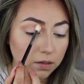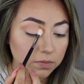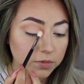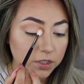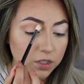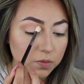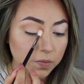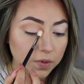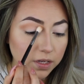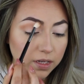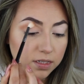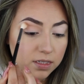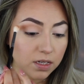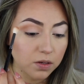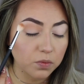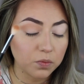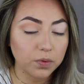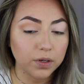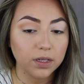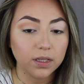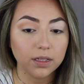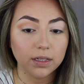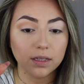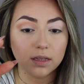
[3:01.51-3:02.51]
just because I
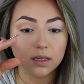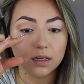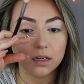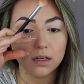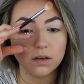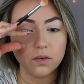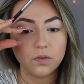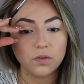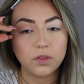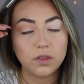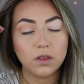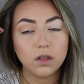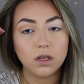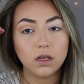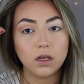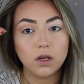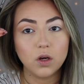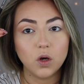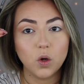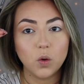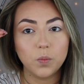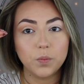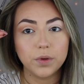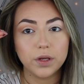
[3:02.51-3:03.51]
really love the
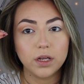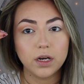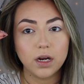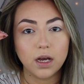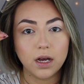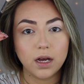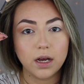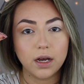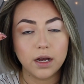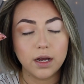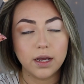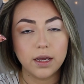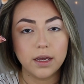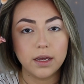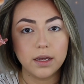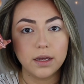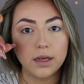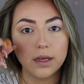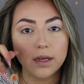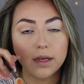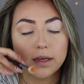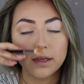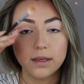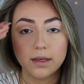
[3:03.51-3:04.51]
open eye
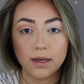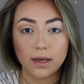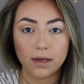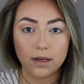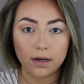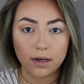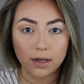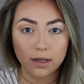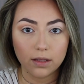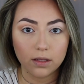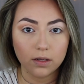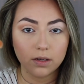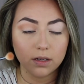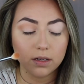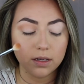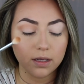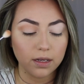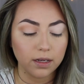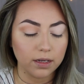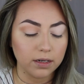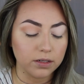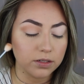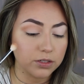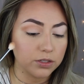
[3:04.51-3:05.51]
cat eye look,
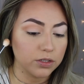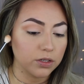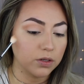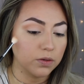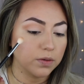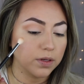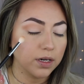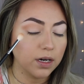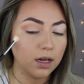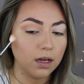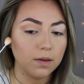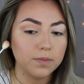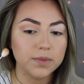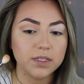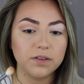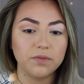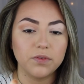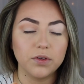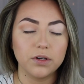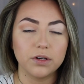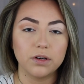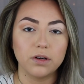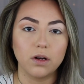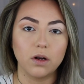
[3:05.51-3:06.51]
and so it helps if
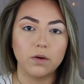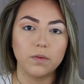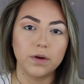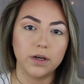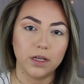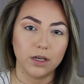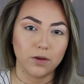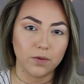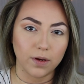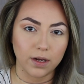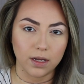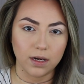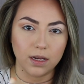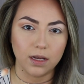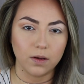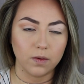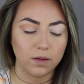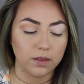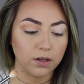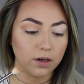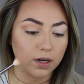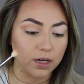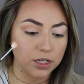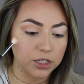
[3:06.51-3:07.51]
you're already creating it
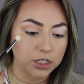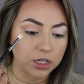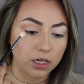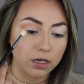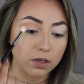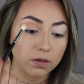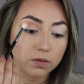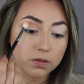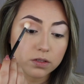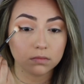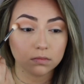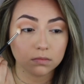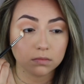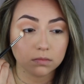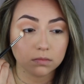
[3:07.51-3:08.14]
with your eyeshadows.